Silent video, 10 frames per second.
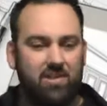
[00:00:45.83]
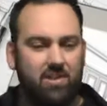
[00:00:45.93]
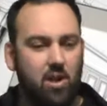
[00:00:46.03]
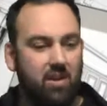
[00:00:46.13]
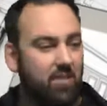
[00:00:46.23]
You
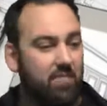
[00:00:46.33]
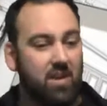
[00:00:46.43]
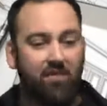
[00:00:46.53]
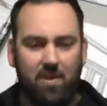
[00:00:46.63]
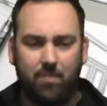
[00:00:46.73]
know, it could be a
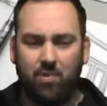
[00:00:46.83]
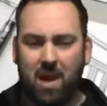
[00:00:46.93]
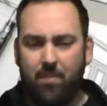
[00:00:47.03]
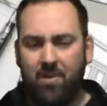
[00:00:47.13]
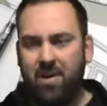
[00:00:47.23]
flip
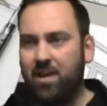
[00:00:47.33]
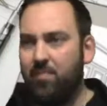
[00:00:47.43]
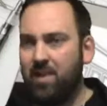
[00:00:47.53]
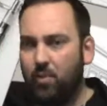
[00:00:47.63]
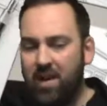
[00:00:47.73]
property, it could
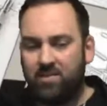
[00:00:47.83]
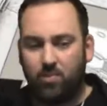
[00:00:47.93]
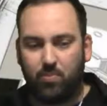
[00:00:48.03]
be a rental